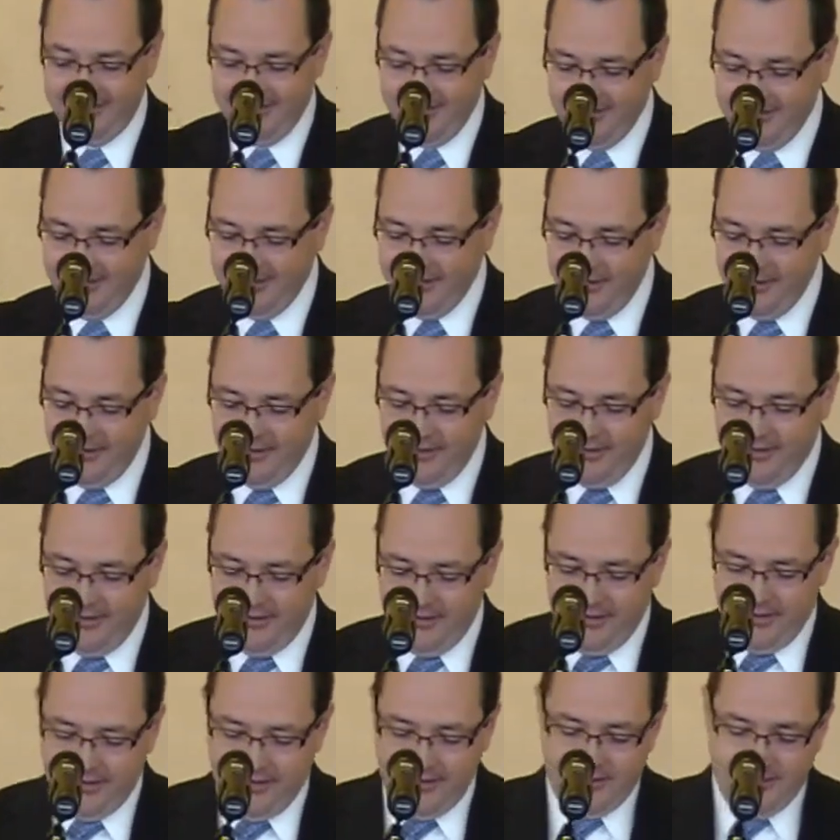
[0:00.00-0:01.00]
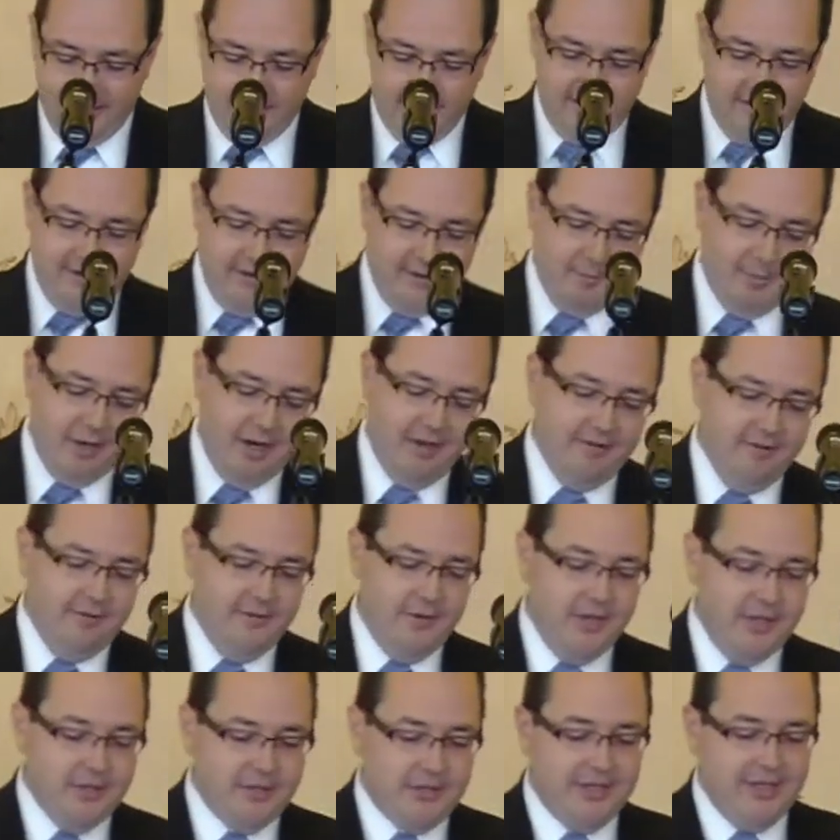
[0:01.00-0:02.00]

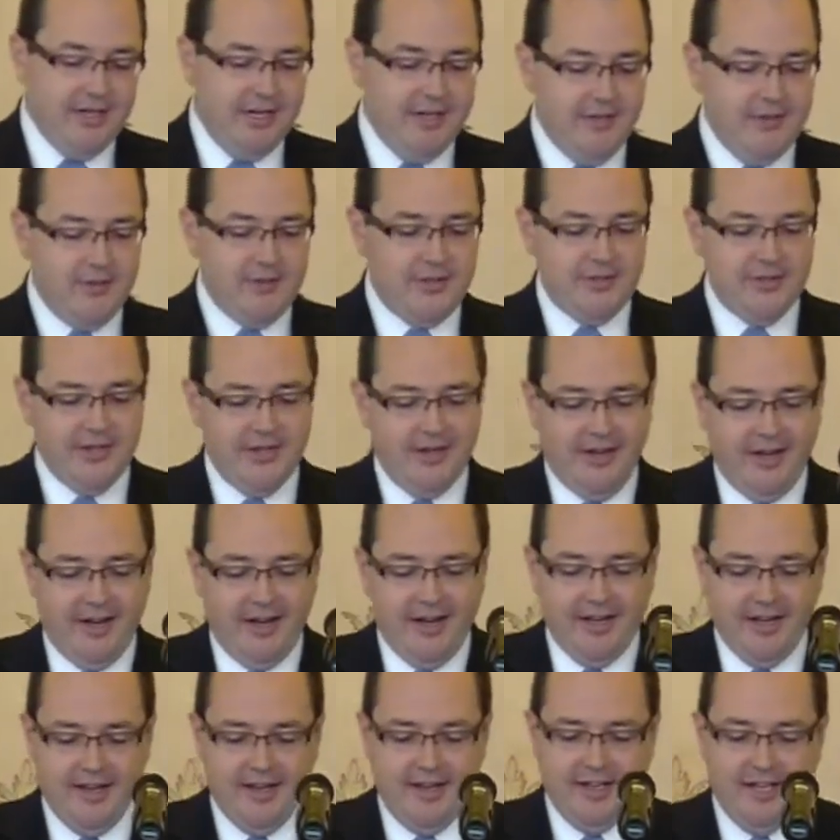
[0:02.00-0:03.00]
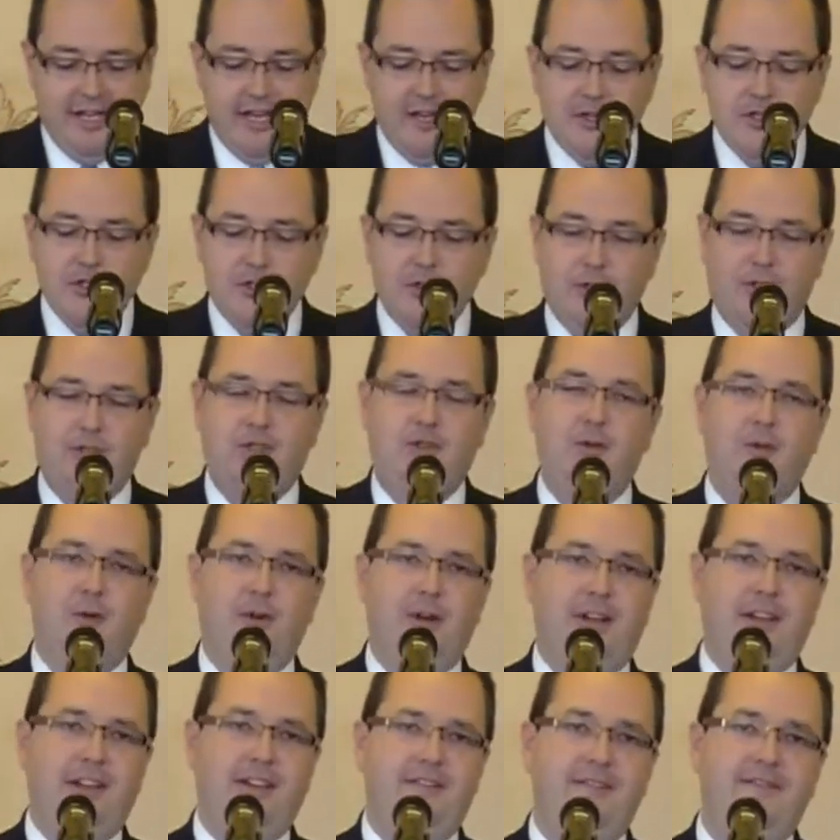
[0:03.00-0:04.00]
but this is uh, an Easter
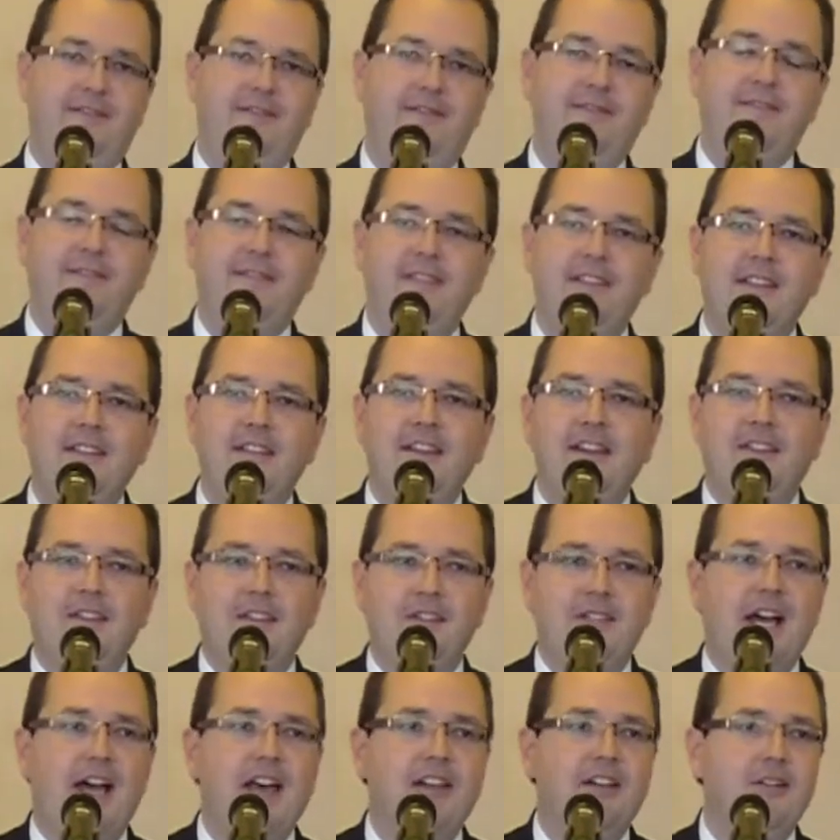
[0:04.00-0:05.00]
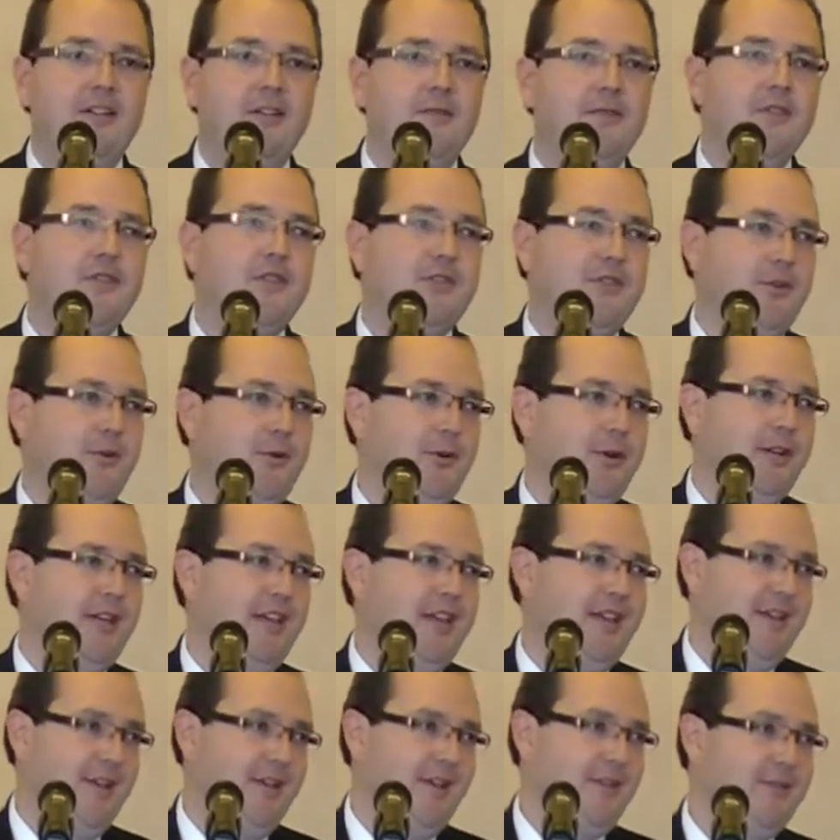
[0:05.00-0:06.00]
story, and the title of the
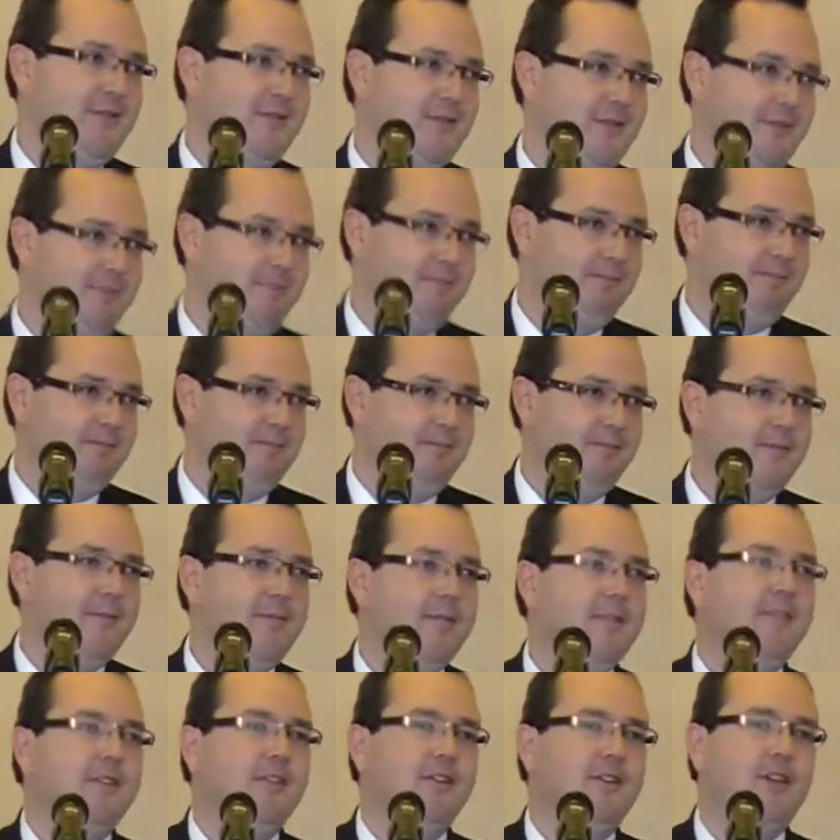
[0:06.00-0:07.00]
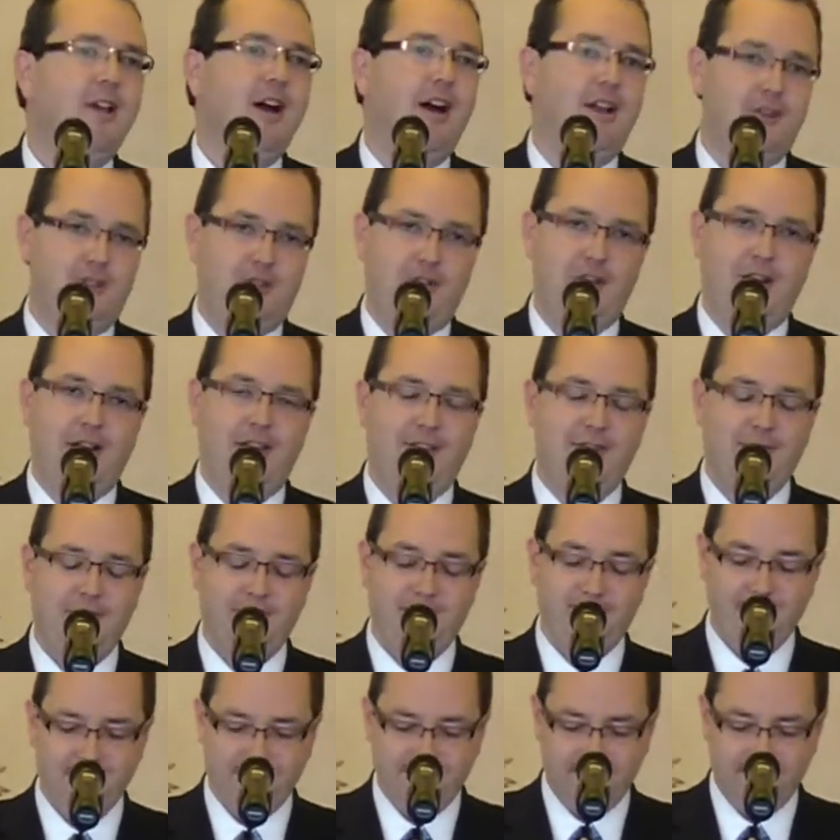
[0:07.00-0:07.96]
story is God Shots.